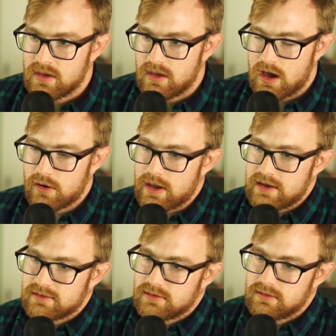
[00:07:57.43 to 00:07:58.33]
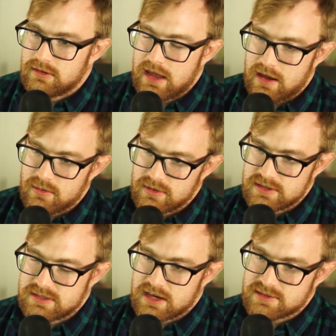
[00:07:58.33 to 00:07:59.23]
All right, now this
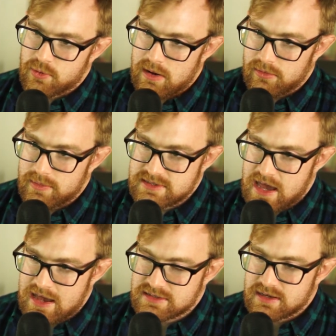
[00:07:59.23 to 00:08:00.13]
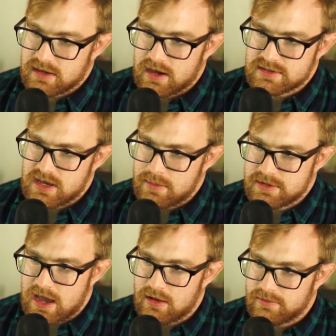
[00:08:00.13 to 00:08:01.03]
next problem is asking us up to alpha